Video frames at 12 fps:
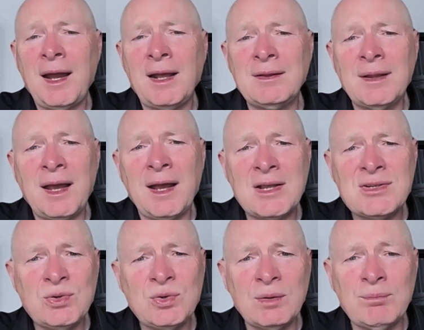And
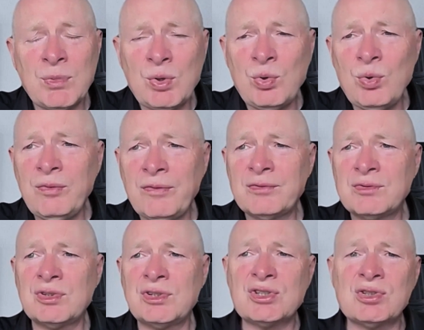as you can move
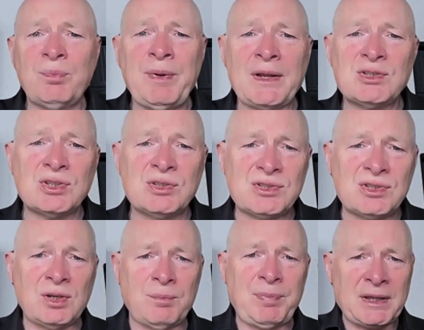traditional
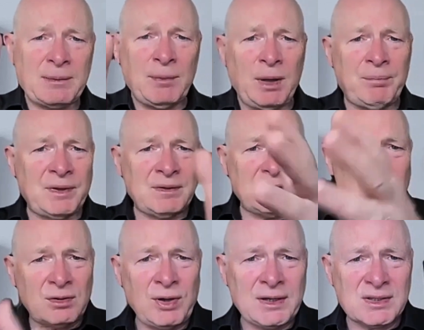pensions, you can pick them up
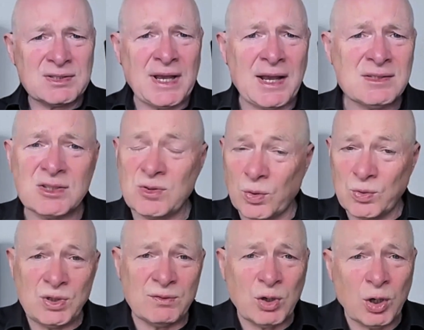and create a SaaS as
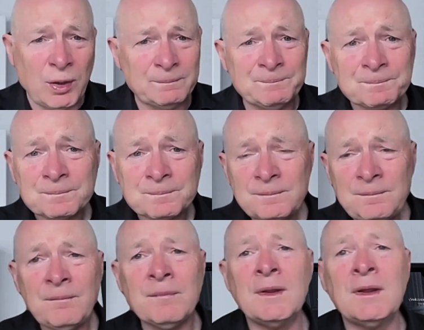long as you've got
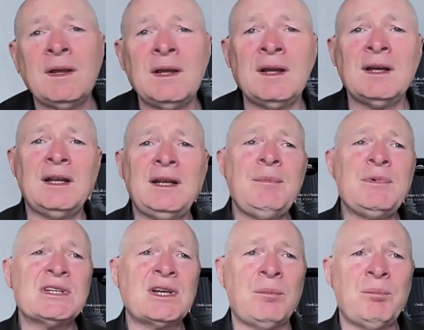a
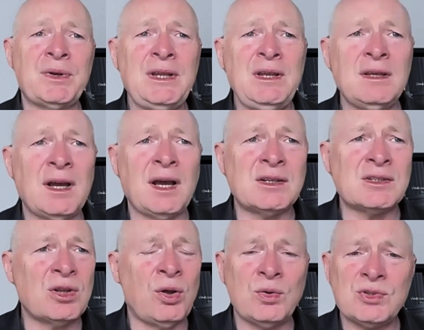limited company, and
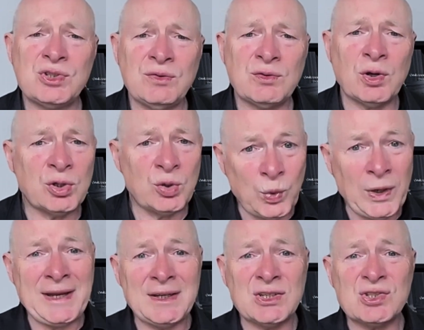as long as you've got the
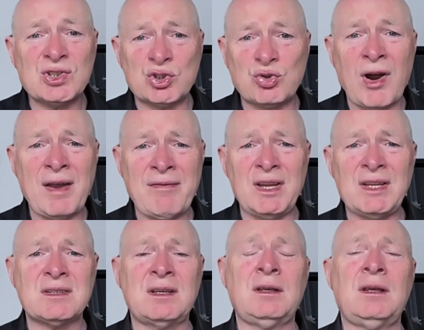willingness to drive
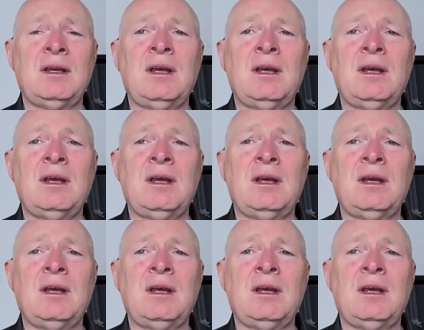it,